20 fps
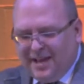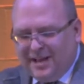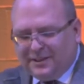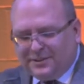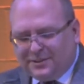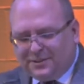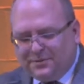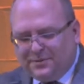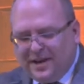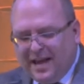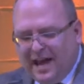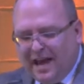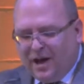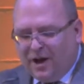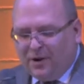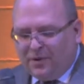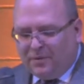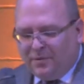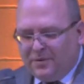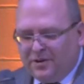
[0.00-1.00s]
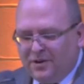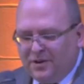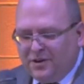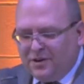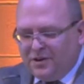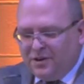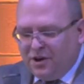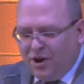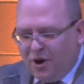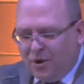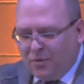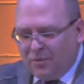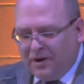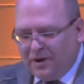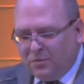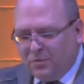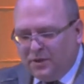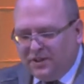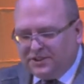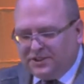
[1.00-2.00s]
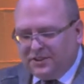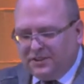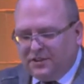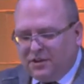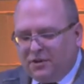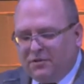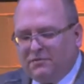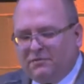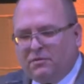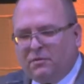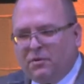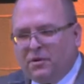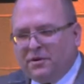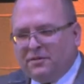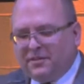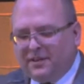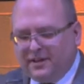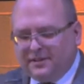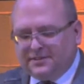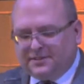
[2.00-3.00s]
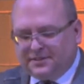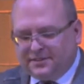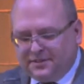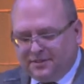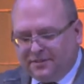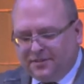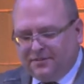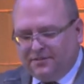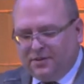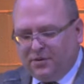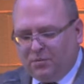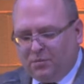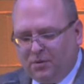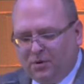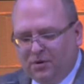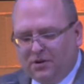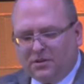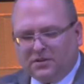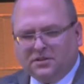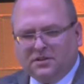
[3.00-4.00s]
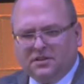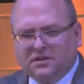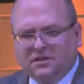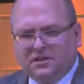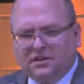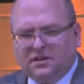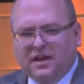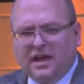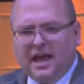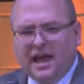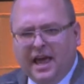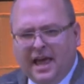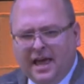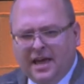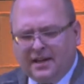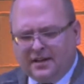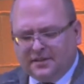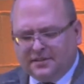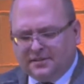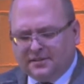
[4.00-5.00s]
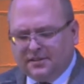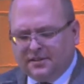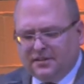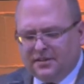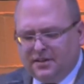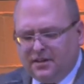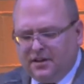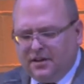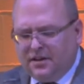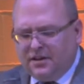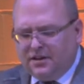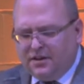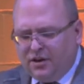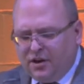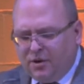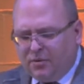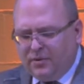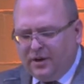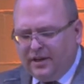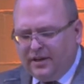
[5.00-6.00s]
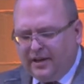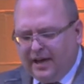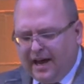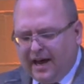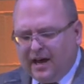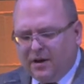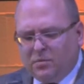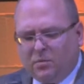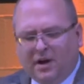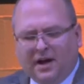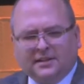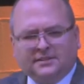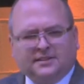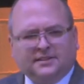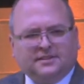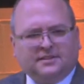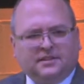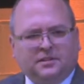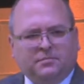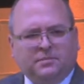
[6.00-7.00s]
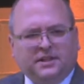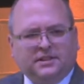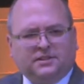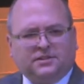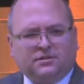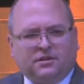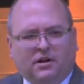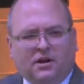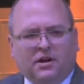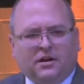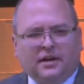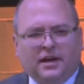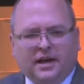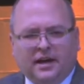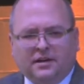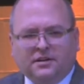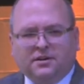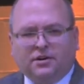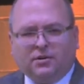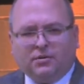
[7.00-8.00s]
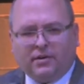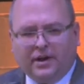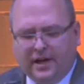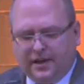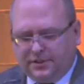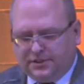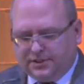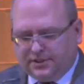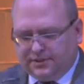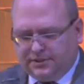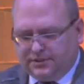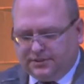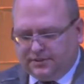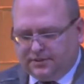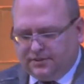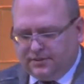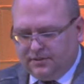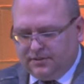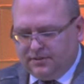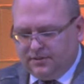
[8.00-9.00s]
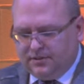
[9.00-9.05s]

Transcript: So now, knowing we should go forth and serve the world, and knowing God wants us to be strong and courageous